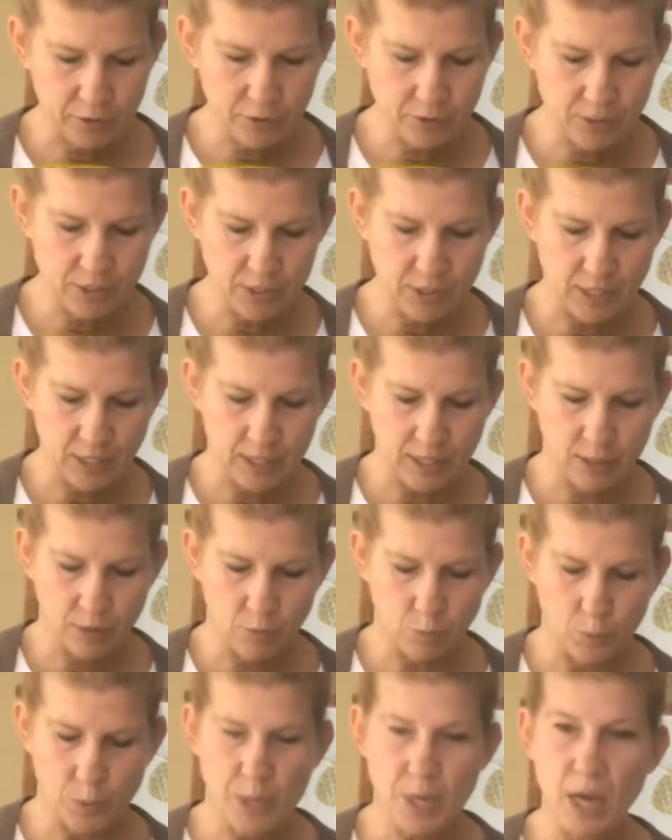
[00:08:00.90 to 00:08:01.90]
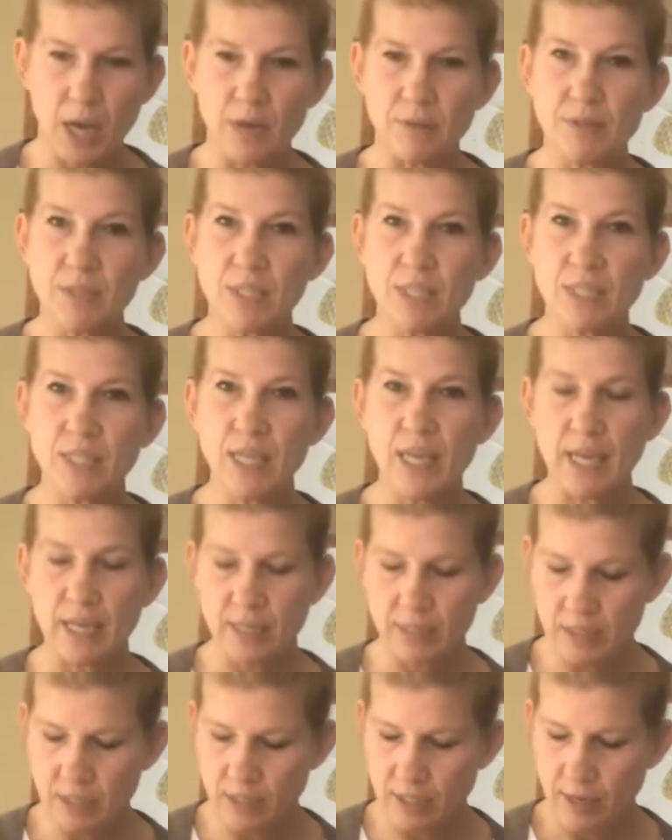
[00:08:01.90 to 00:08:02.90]
see we have
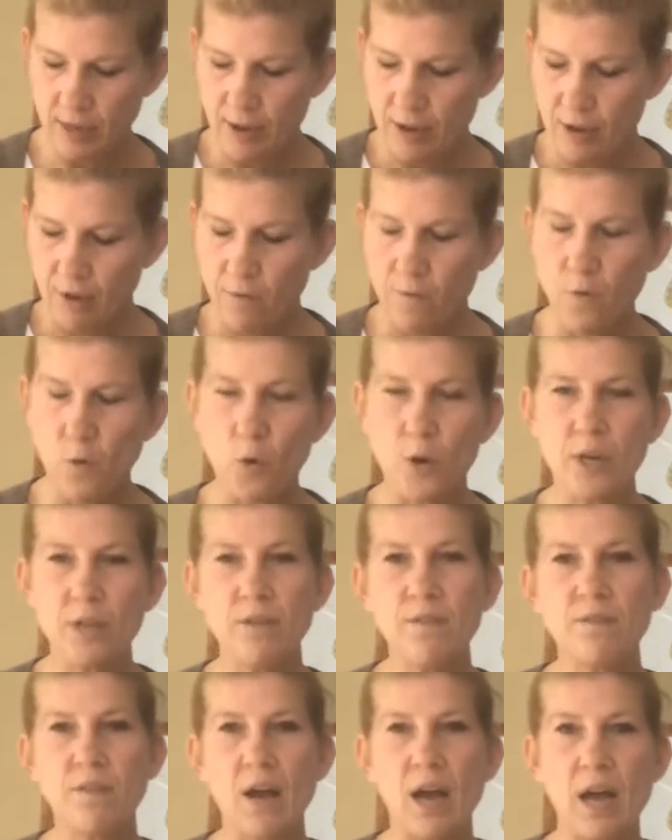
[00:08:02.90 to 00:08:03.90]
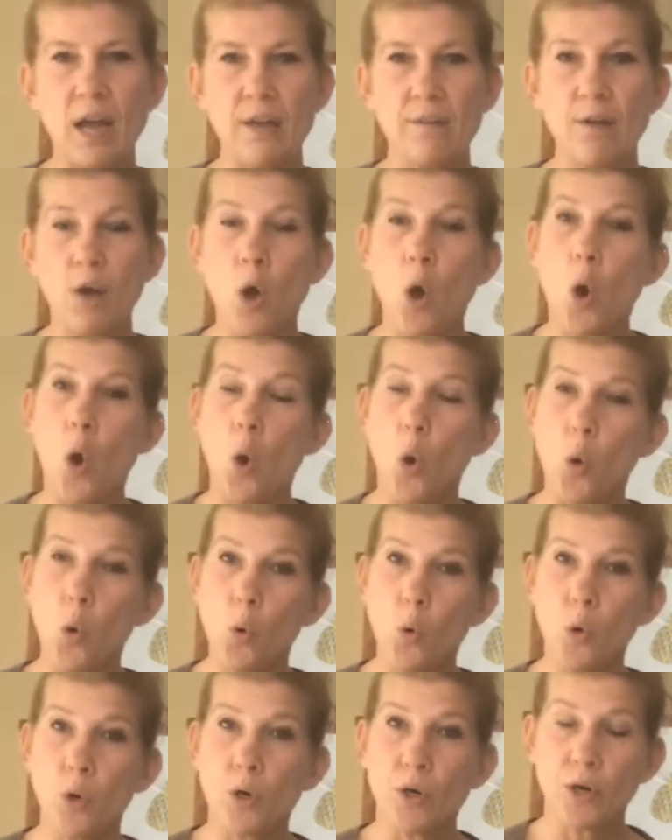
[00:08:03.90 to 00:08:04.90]
6:45
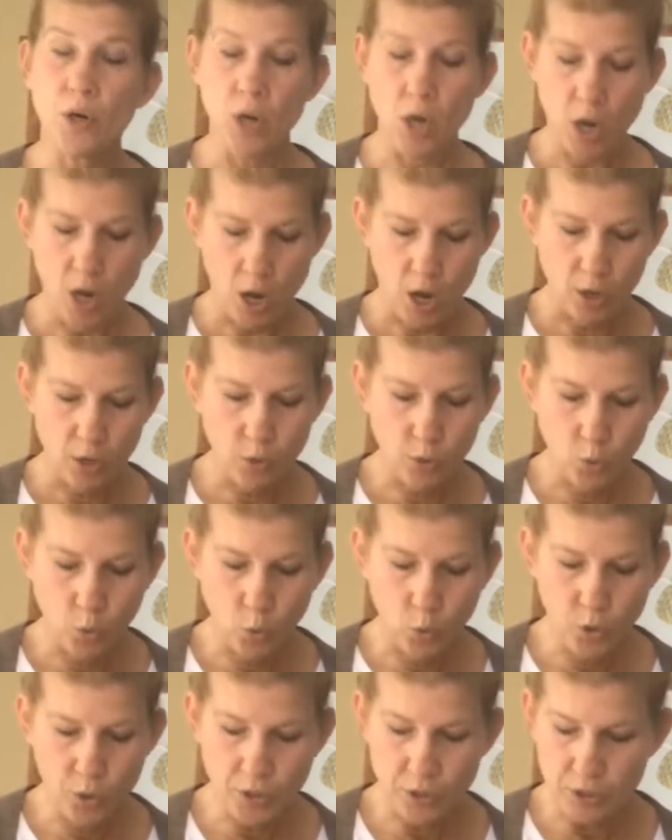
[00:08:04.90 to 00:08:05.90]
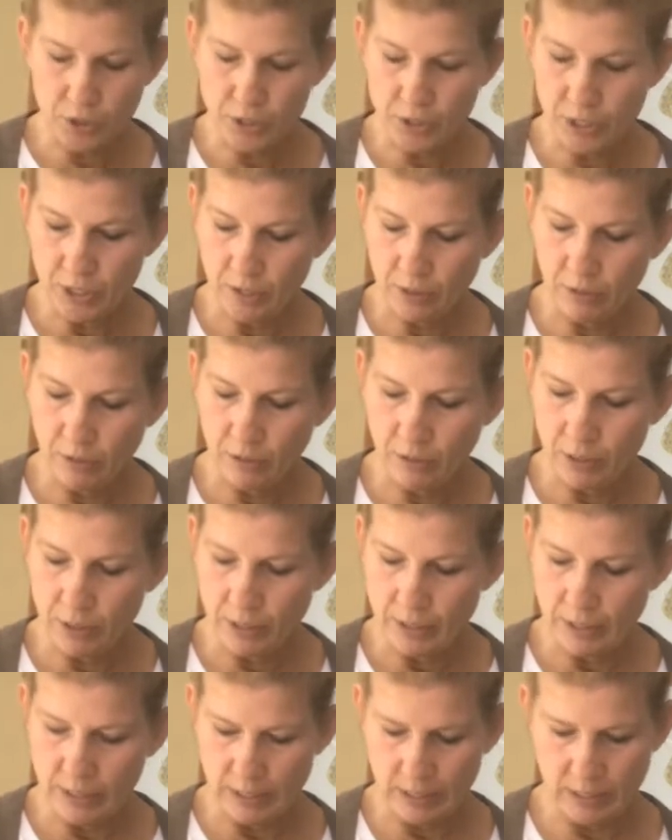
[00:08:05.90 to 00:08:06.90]
or a quarter till
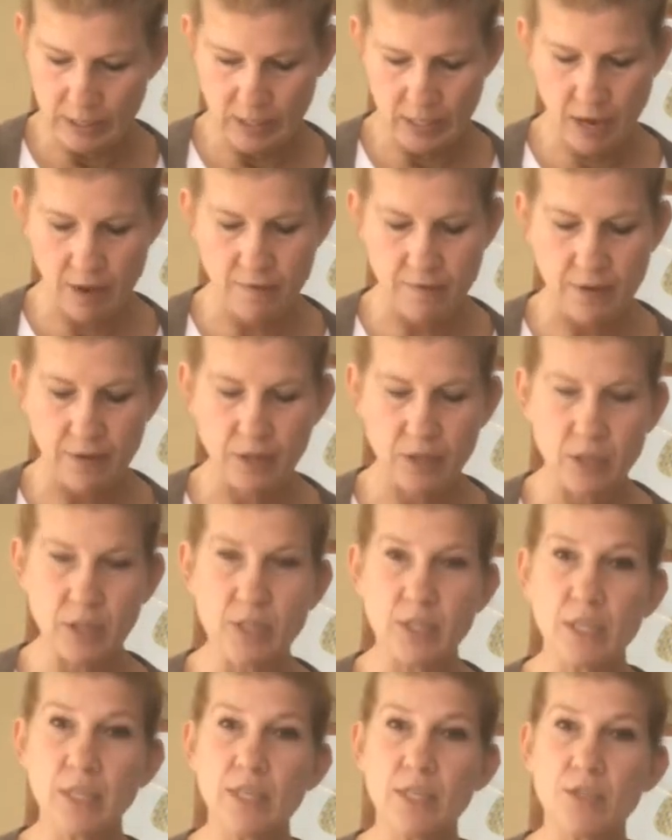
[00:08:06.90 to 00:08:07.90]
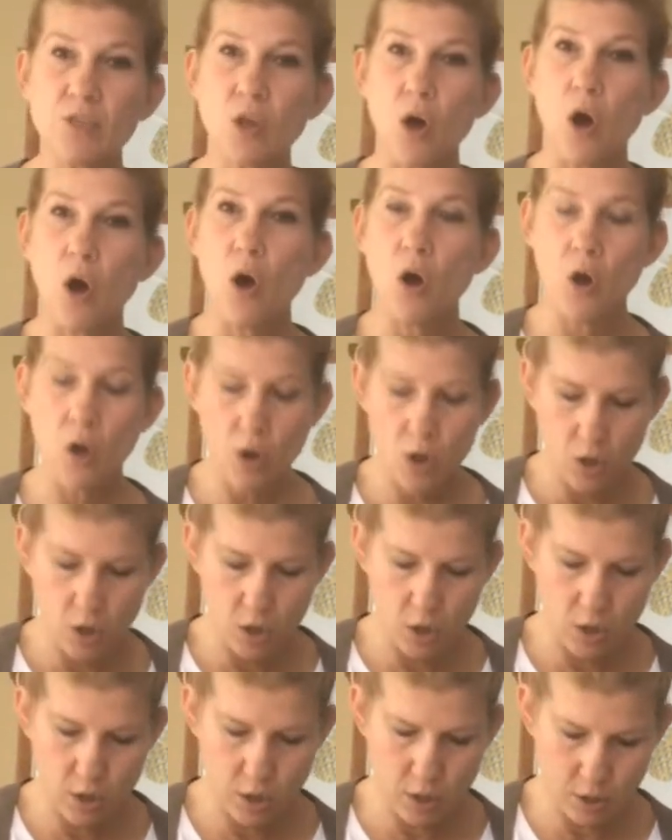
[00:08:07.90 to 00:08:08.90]
7 because it is
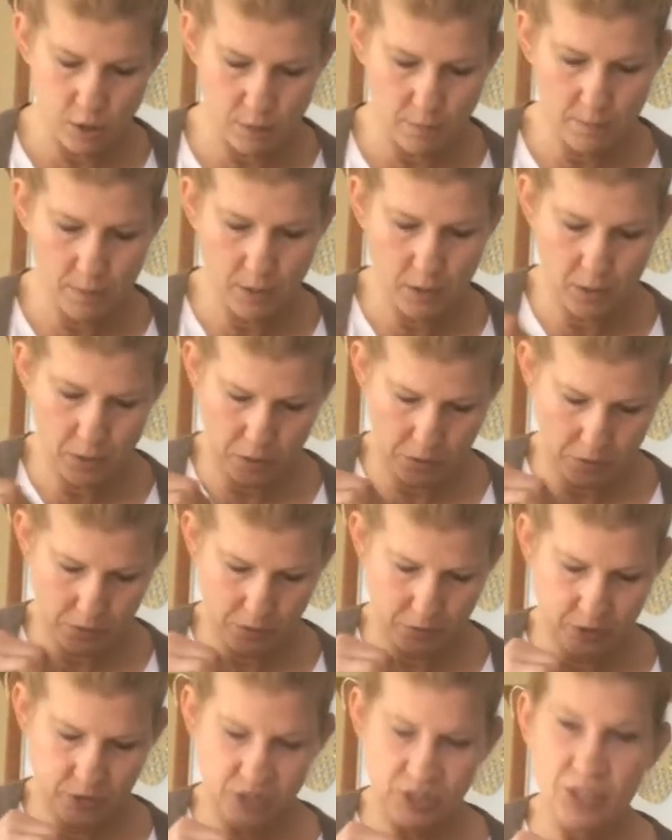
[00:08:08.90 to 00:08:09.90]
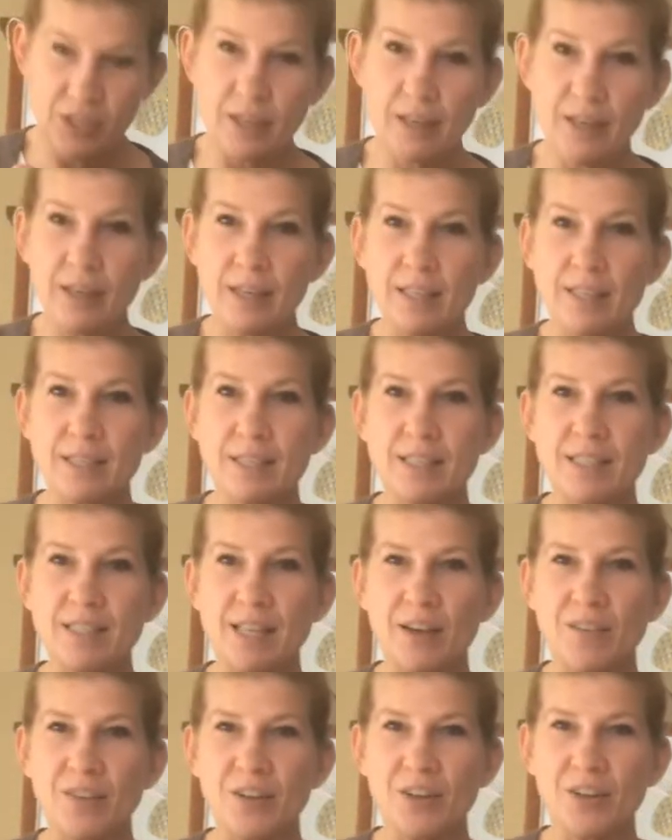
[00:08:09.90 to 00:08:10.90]
almost
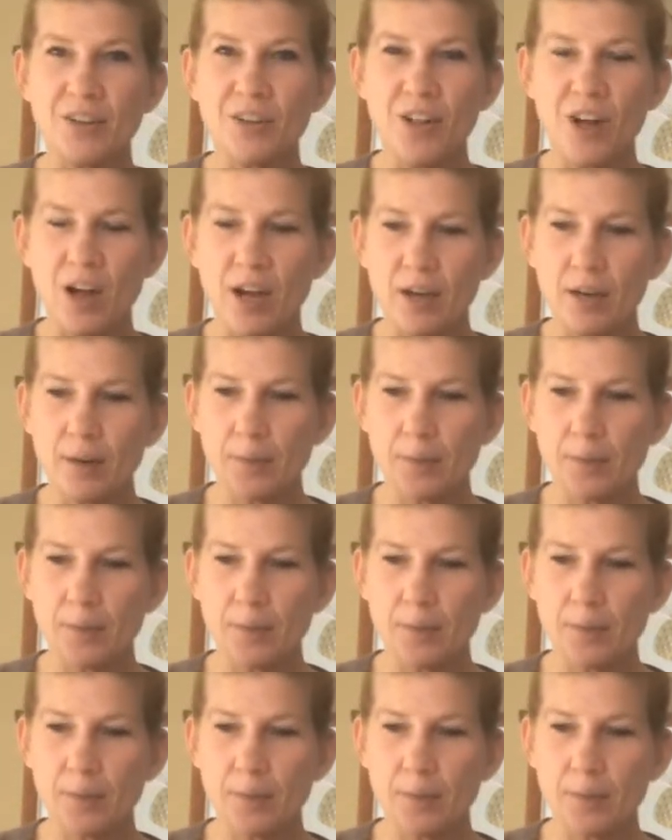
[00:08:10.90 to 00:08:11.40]
7 o'clock.